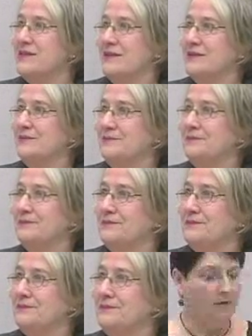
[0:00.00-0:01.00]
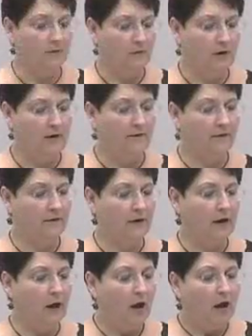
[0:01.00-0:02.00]
Oh, definitely, definitely.
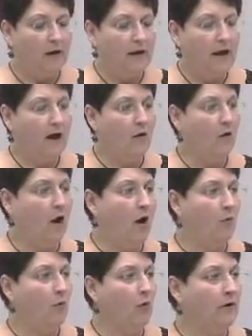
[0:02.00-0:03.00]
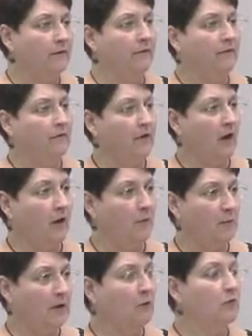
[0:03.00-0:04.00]
Now, one of the big